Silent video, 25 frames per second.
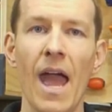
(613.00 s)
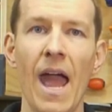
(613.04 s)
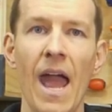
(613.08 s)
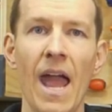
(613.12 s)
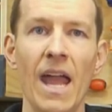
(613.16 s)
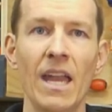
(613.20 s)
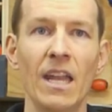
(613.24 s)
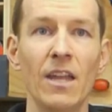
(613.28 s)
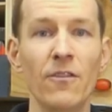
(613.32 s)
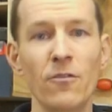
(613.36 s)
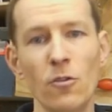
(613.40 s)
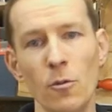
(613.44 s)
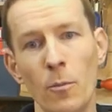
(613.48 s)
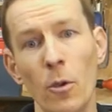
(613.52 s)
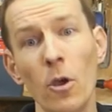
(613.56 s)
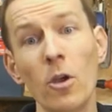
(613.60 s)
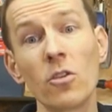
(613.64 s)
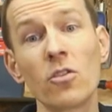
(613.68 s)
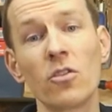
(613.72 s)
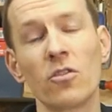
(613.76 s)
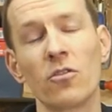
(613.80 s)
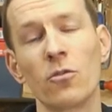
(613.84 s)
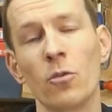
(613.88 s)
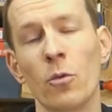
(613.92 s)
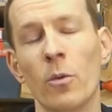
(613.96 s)
And if you
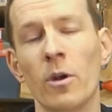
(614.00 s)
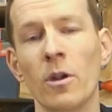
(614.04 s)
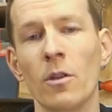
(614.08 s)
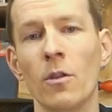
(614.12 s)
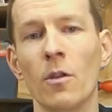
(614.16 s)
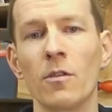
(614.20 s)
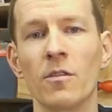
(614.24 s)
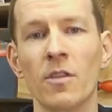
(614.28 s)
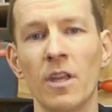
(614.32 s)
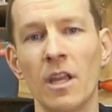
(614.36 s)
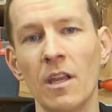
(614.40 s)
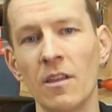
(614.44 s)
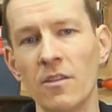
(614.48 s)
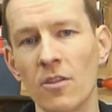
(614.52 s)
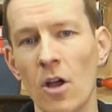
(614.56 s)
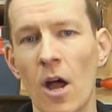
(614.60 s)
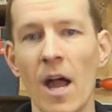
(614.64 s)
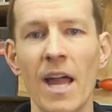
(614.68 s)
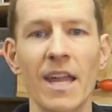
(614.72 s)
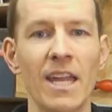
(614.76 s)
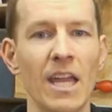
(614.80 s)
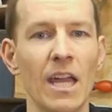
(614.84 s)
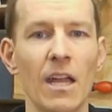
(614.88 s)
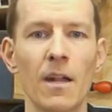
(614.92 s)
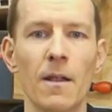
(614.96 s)
purchase through one of those links,
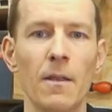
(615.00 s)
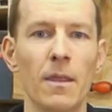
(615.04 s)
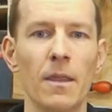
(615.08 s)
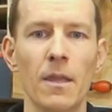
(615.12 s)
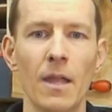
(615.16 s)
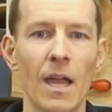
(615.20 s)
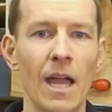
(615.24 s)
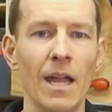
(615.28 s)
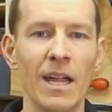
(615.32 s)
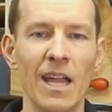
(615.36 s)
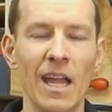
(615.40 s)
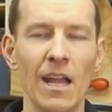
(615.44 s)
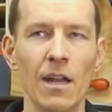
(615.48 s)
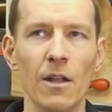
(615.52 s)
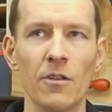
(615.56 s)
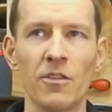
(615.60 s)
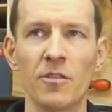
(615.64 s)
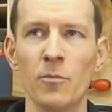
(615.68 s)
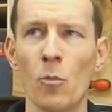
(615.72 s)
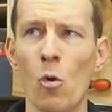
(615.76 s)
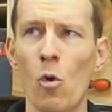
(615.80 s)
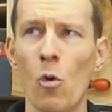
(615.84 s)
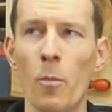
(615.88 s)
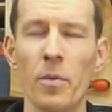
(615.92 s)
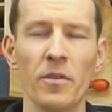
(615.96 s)
I get again a
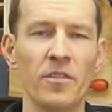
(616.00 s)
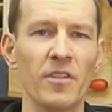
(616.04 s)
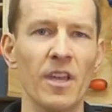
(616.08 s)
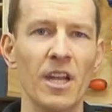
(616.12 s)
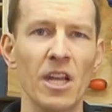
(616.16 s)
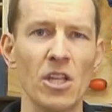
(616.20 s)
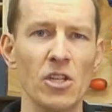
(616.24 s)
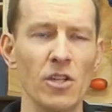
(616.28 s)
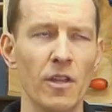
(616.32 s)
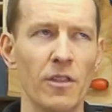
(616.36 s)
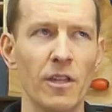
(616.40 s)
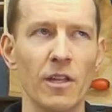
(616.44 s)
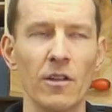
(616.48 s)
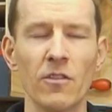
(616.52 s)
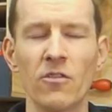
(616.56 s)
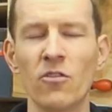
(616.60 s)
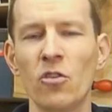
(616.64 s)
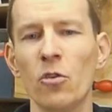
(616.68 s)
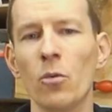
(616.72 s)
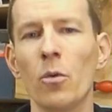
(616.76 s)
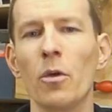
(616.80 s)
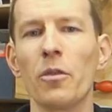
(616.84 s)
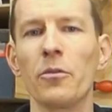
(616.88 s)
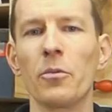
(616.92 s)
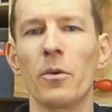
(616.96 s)
small percentage, I think it's
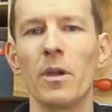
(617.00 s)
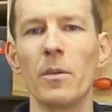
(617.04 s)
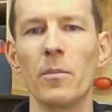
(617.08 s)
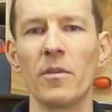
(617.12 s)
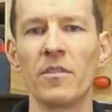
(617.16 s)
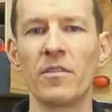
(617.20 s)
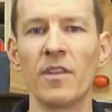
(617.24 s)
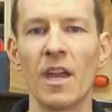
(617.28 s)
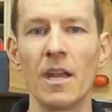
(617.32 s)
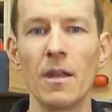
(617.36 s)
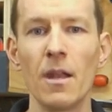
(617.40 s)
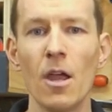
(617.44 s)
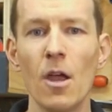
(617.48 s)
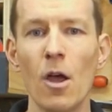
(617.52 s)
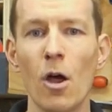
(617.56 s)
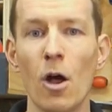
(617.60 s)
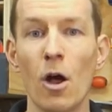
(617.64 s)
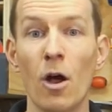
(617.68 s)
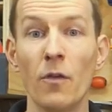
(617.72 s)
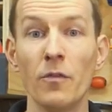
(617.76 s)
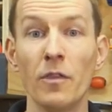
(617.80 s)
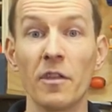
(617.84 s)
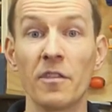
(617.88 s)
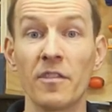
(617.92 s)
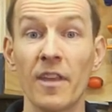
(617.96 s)
2 or 3%
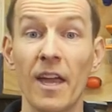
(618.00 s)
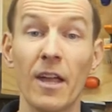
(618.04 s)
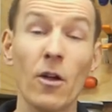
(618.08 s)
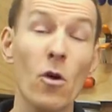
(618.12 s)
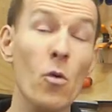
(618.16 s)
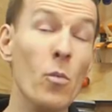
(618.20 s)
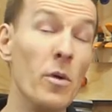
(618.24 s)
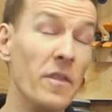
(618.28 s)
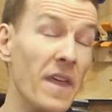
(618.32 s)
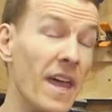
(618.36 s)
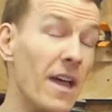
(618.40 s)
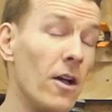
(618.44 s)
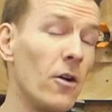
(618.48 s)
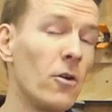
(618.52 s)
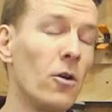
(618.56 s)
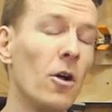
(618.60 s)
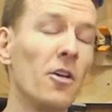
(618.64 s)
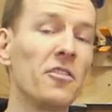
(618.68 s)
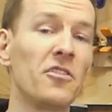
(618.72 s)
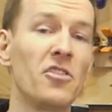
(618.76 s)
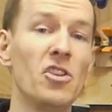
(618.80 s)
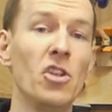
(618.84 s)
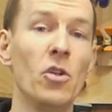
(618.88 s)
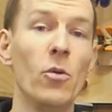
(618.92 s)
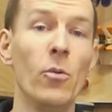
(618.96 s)
of the sale without
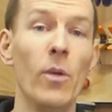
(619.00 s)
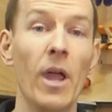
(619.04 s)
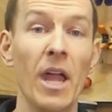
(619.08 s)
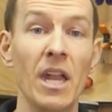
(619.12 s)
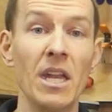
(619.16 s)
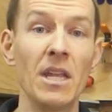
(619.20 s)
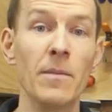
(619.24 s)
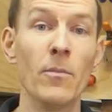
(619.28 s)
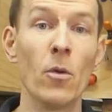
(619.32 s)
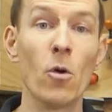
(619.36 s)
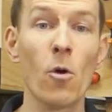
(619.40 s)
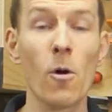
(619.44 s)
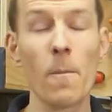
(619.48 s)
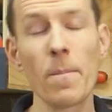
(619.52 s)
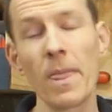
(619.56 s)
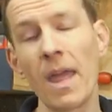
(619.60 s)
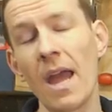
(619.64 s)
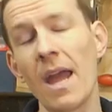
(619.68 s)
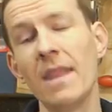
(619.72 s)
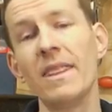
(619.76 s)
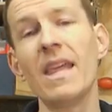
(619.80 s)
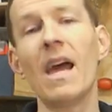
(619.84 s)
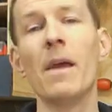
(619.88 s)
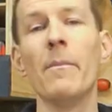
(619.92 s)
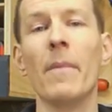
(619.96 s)
costing you any more,
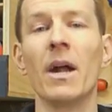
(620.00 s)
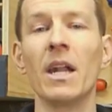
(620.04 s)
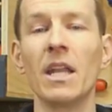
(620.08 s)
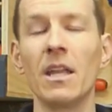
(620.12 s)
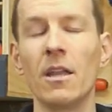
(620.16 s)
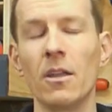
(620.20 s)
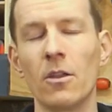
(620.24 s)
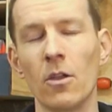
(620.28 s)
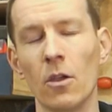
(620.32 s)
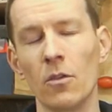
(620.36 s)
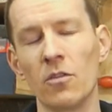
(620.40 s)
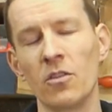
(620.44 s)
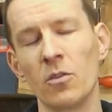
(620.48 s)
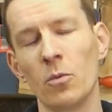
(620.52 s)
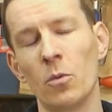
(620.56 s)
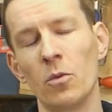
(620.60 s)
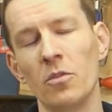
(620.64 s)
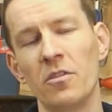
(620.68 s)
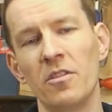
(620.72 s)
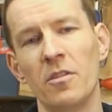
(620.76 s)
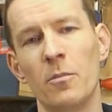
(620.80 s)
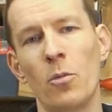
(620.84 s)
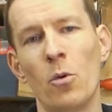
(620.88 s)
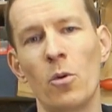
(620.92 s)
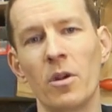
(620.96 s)
and that money goes
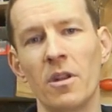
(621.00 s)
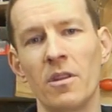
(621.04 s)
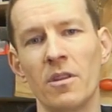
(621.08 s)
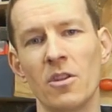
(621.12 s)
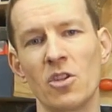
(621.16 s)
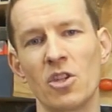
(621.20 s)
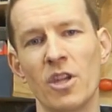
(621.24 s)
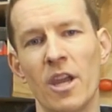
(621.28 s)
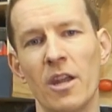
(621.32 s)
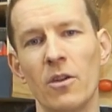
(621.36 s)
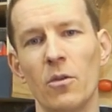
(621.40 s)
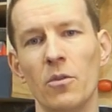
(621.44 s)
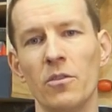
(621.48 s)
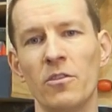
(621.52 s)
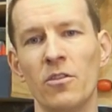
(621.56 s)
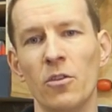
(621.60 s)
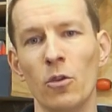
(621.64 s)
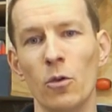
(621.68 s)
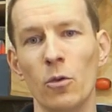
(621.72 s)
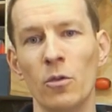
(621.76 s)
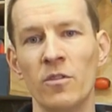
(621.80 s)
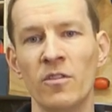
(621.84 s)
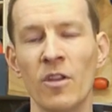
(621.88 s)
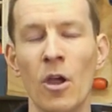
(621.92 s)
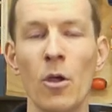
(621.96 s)
towards supporting the channel
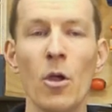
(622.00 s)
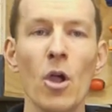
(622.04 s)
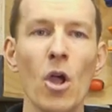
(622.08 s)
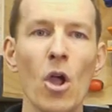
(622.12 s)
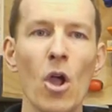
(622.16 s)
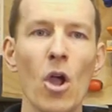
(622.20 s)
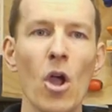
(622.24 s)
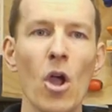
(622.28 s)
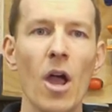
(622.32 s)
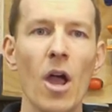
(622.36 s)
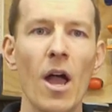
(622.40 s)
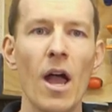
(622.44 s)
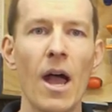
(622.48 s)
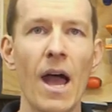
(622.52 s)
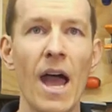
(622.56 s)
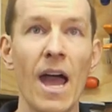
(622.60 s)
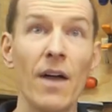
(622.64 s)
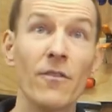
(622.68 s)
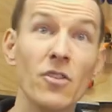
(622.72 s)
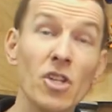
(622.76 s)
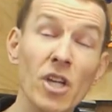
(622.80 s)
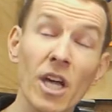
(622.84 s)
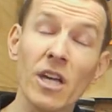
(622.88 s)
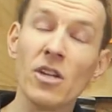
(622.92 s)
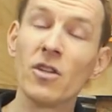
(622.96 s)
too. So I
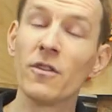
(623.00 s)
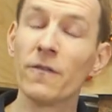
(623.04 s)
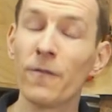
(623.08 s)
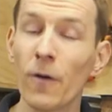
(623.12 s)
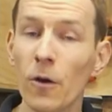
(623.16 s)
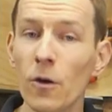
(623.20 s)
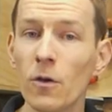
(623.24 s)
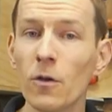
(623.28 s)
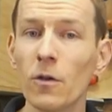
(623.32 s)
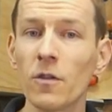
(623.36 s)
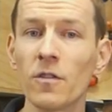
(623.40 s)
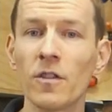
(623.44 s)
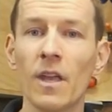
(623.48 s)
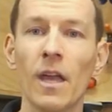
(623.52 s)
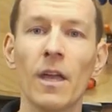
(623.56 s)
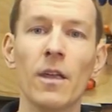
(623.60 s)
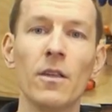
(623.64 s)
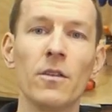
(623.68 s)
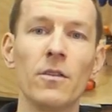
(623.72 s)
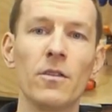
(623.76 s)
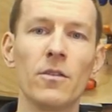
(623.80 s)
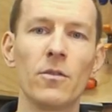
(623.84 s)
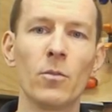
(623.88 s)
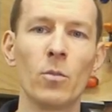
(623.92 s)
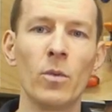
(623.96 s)
have changed focus
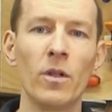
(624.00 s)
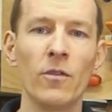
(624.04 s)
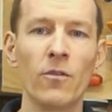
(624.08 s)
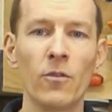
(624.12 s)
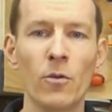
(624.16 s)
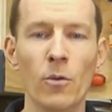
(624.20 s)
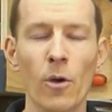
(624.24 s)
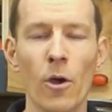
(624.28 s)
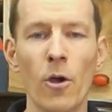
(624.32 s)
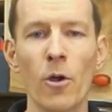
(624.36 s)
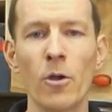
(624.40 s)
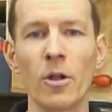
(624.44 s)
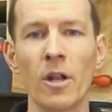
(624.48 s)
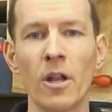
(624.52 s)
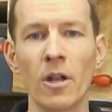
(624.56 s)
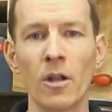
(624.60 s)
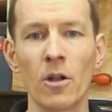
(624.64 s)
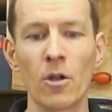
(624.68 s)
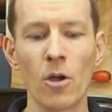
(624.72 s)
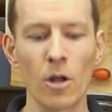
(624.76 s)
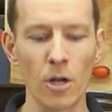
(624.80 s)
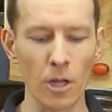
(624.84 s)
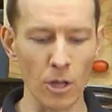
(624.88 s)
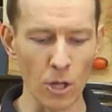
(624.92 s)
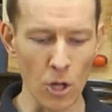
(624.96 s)
as we've grown and
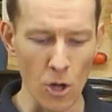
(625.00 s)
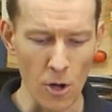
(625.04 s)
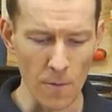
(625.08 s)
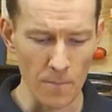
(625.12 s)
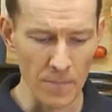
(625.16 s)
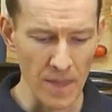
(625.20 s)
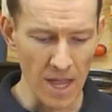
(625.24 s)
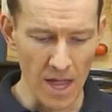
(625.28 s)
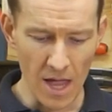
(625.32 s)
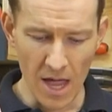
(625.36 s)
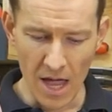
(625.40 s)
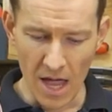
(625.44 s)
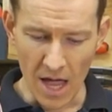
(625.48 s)
got along.